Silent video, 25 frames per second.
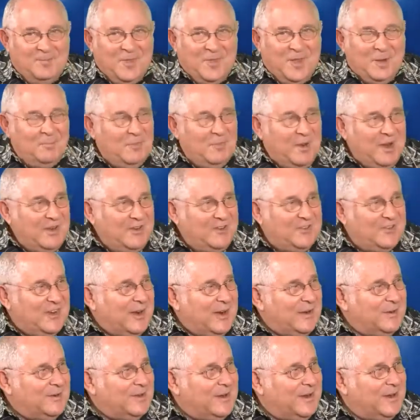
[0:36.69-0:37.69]
That may
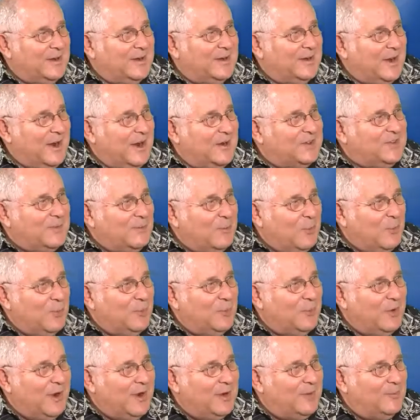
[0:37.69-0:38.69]
sound like an
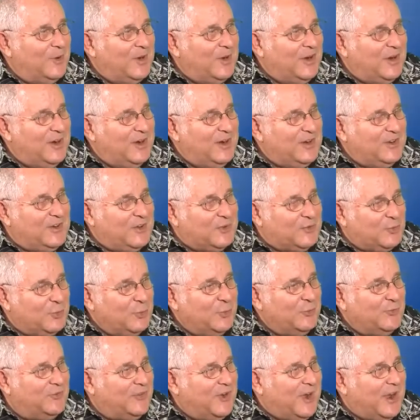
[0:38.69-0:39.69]
oxymoron, but it is a
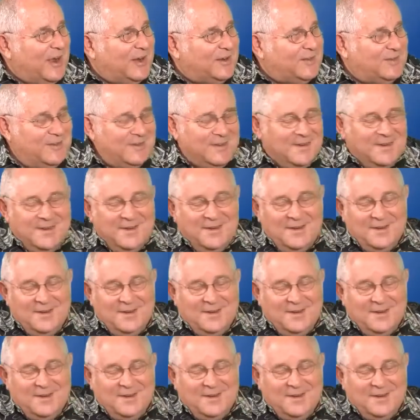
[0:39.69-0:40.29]
true fact.